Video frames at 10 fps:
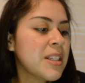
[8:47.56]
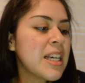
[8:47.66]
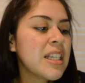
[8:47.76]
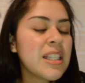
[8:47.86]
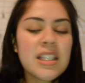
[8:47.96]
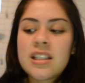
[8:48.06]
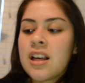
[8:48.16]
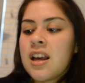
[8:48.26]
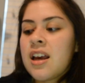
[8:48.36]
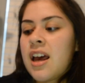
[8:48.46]
6
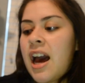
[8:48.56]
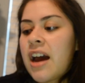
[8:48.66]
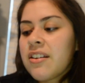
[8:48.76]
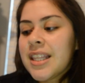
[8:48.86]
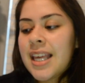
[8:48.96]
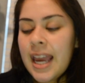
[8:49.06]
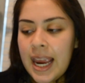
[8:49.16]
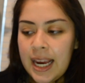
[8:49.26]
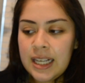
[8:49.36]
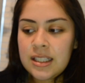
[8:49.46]
out of the
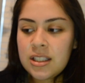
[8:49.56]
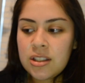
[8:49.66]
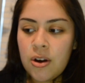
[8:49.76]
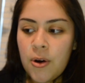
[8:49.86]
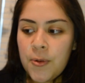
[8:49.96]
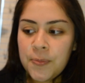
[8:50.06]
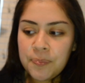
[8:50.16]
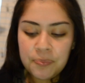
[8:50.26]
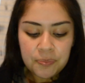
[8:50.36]
8, so